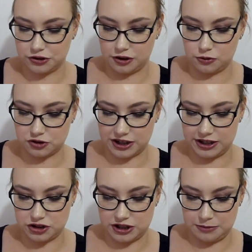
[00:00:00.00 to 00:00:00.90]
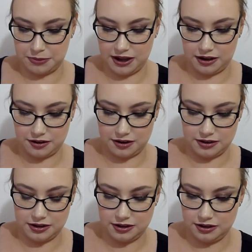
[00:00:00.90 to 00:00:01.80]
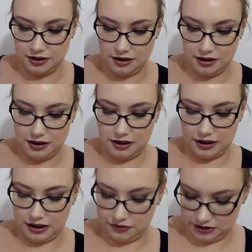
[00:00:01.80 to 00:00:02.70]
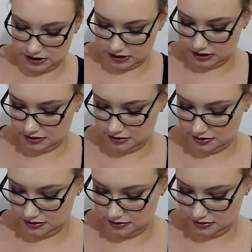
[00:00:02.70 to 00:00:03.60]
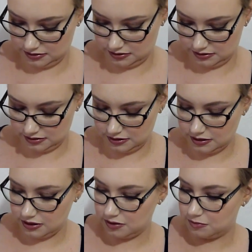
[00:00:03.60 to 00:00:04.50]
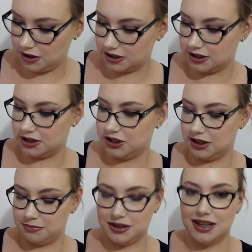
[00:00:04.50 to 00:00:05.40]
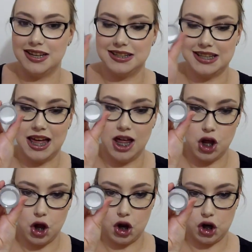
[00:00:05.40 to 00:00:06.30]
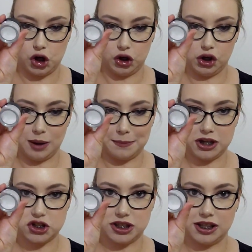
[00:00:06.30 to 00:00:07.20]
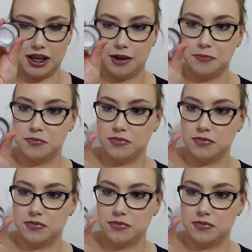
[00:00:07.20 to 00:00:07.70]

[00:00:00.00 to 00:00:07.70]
Ultra HD Powder. Haven't marked this yet, but there's not much in there.